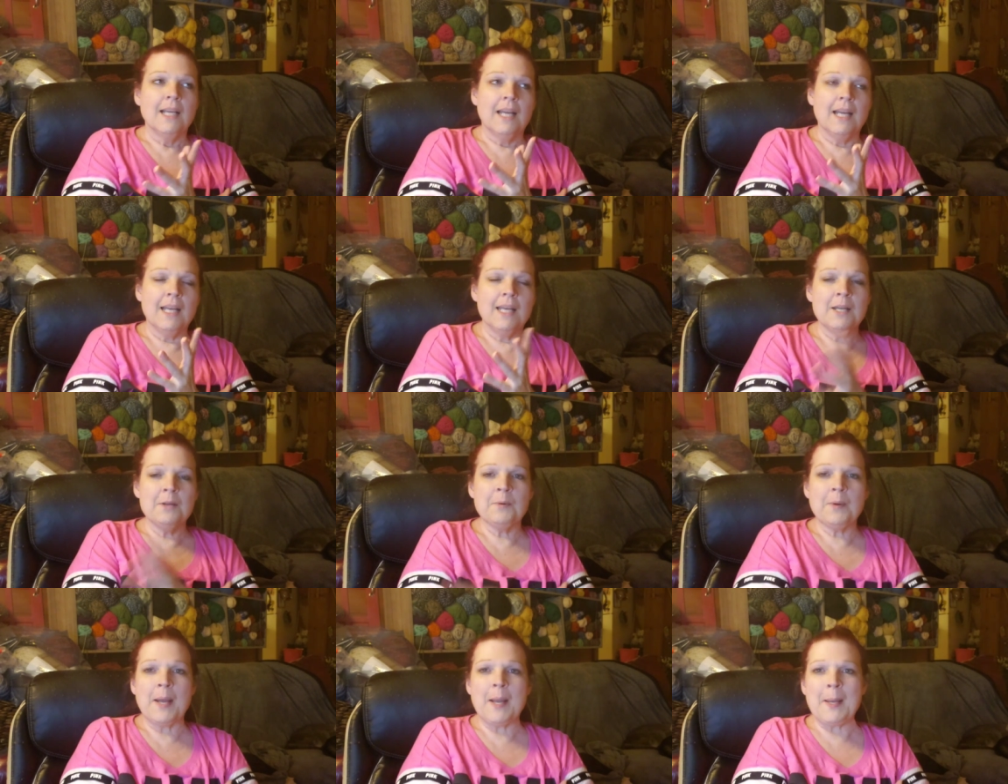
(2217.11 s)

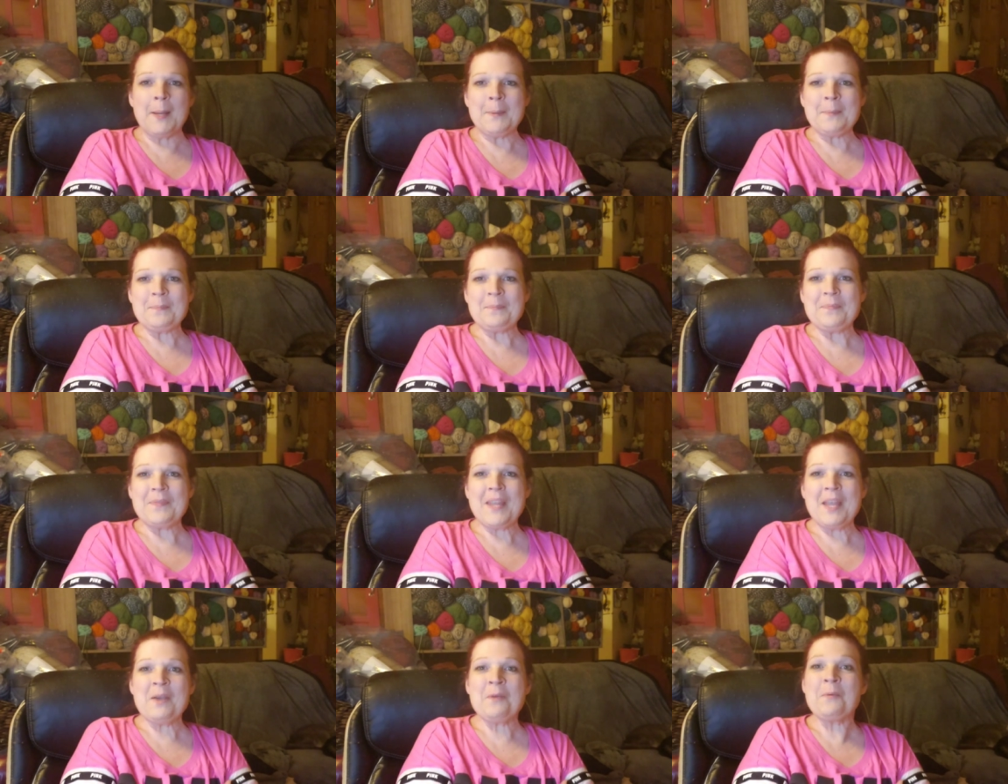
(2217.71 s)
Anyway,
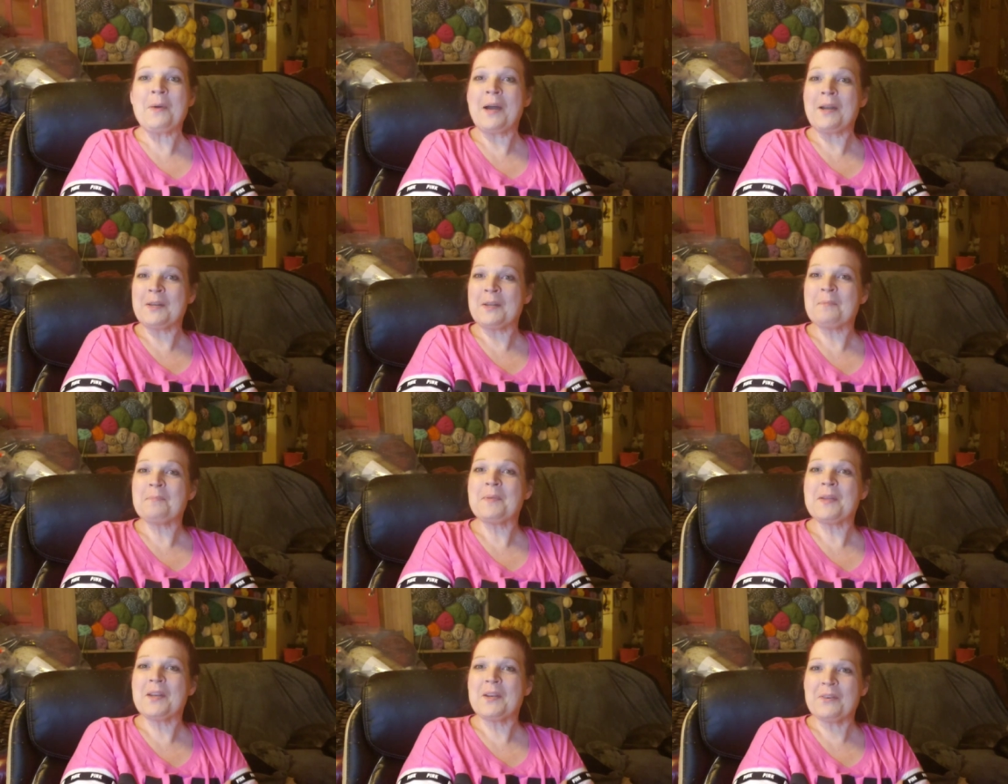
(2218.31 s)
it wound
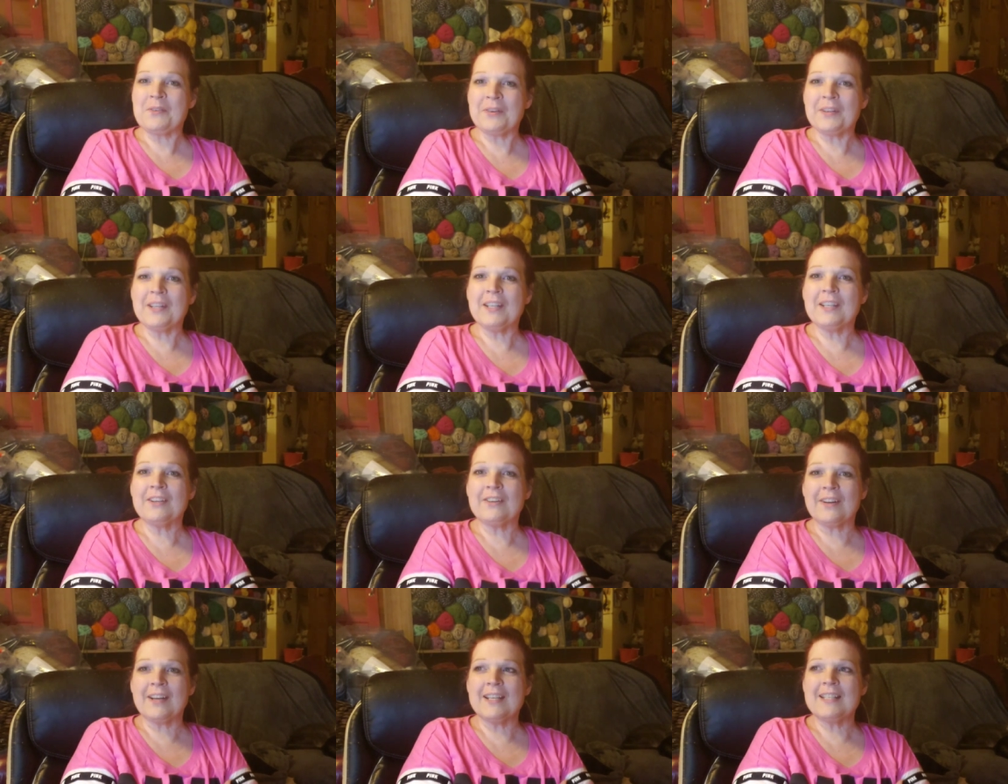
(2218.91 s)
up being a
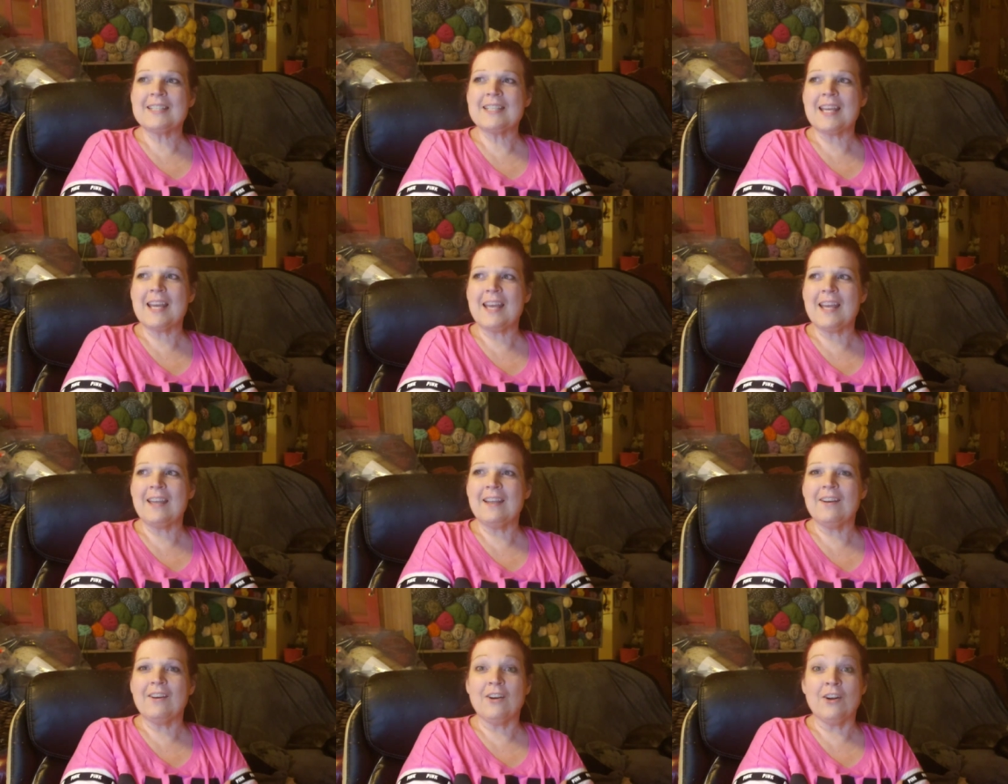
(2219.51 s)
really great
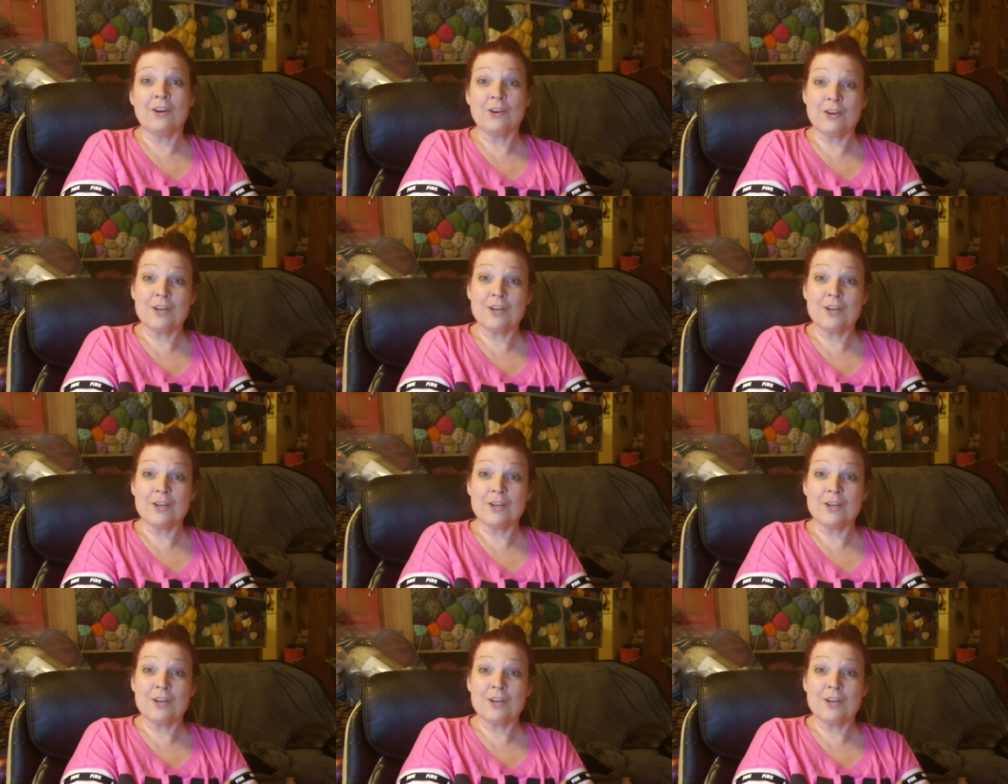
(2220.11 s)
day, our